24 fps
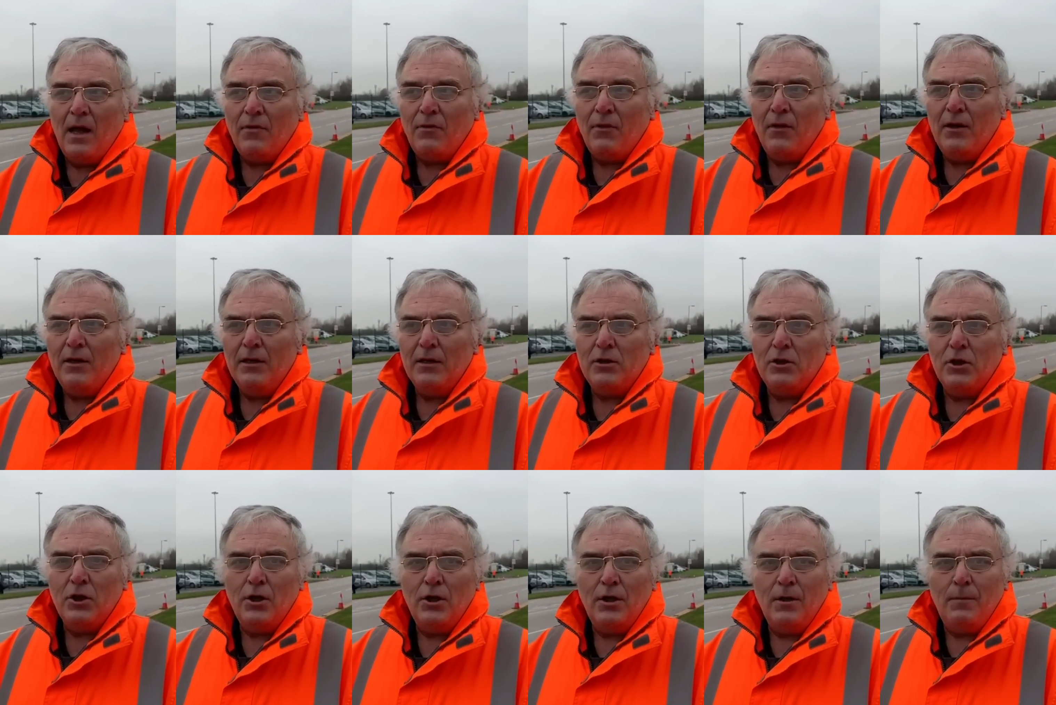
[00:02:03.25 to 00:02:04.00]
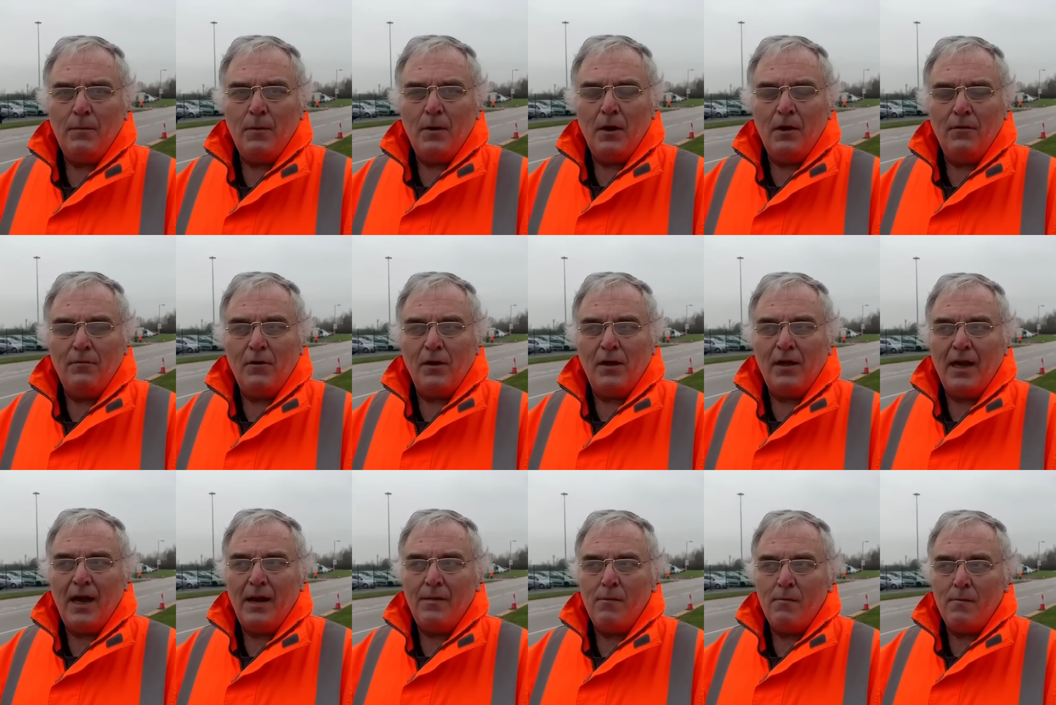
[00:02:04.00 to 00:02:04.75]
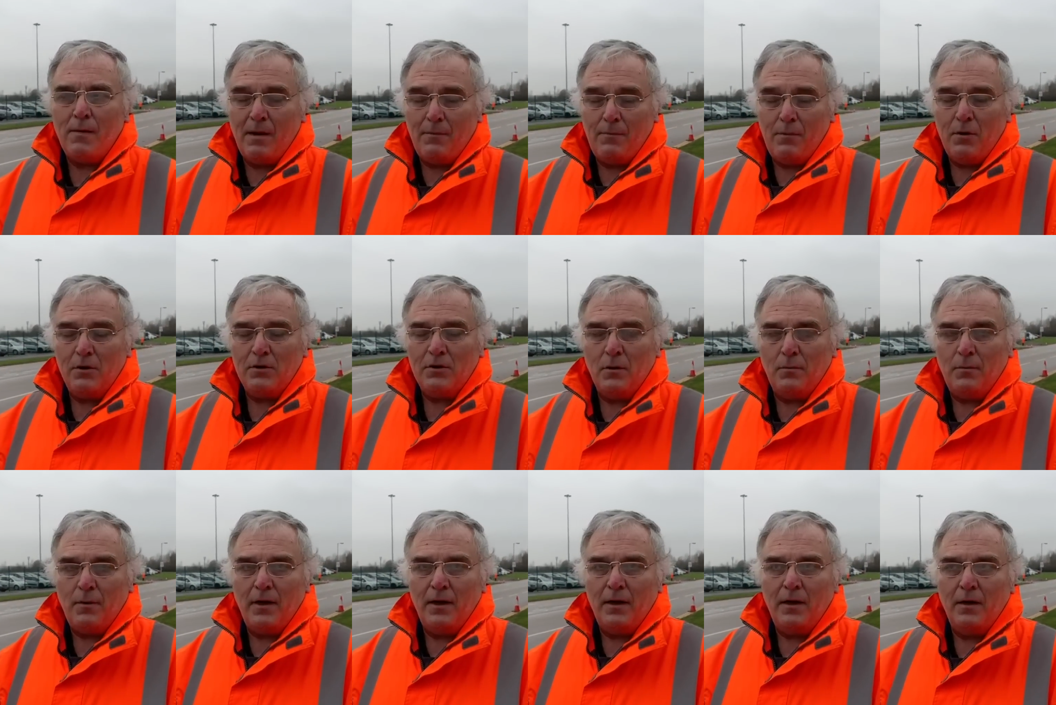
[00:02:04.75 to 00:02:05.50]
I think the turning point of the game, in my
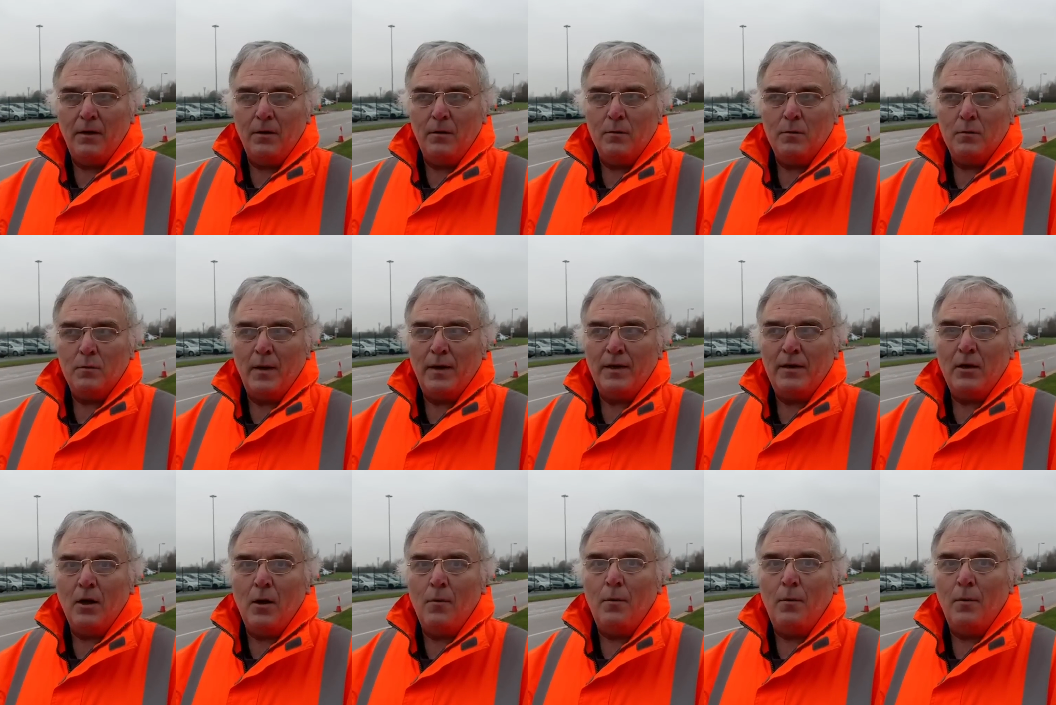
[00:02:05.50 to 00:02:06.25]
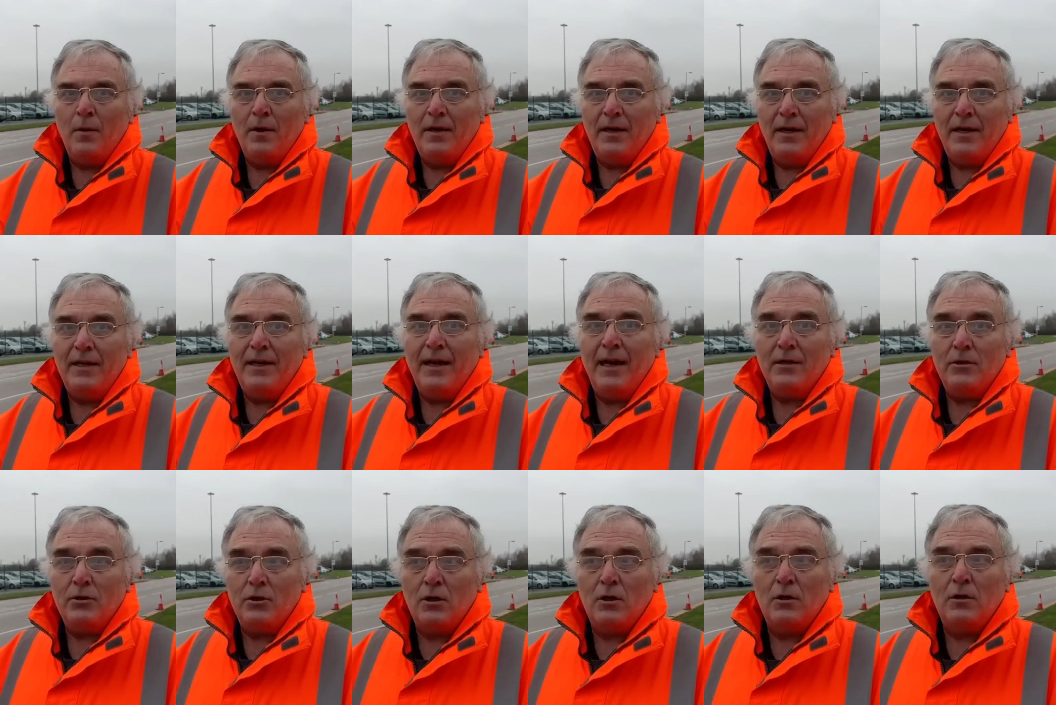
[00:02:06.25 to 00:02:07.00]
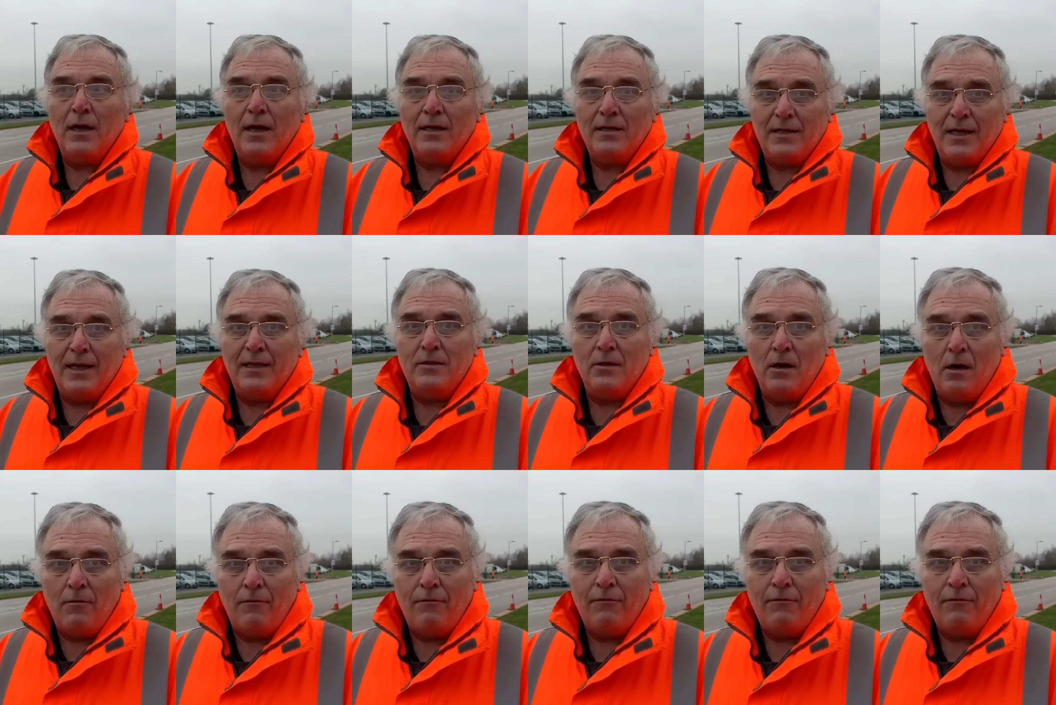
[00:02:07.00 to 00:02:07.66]
personal opinion, was when Company didn't get sent off.